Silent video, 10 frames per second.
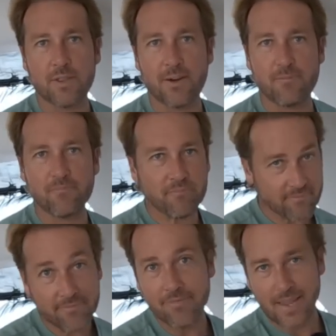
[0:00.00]
There's nothing under there
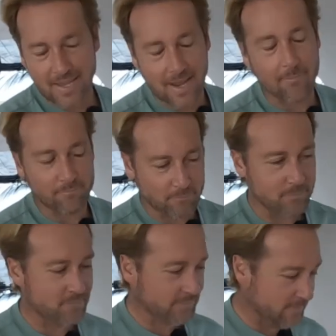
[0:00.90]
right now because we moved the
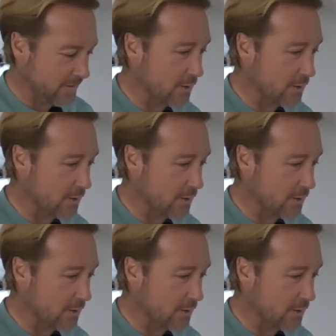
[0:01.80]
life jackets.